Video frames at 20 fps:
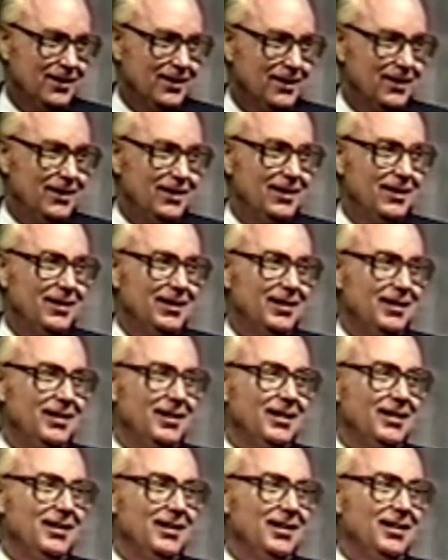
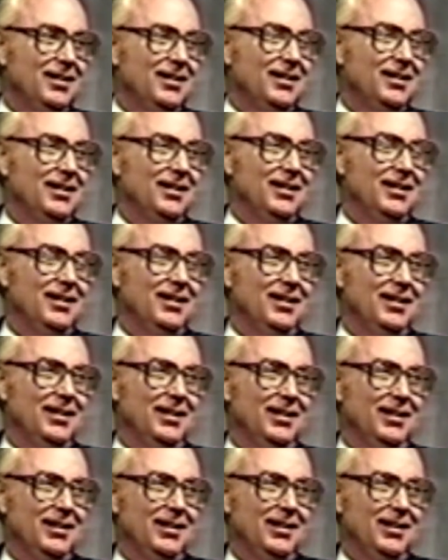
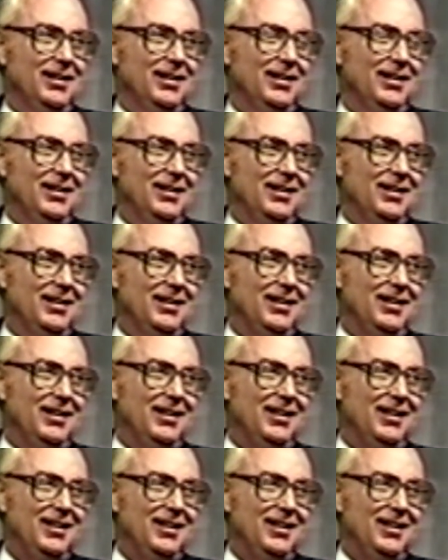[no speech]